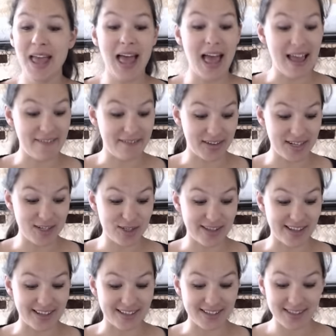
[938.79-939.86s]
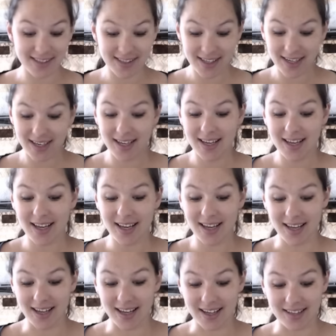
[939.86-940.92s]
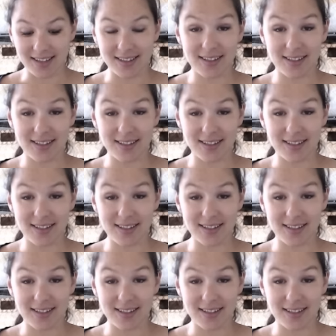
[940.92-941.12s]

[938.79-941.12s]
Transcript: I finished this and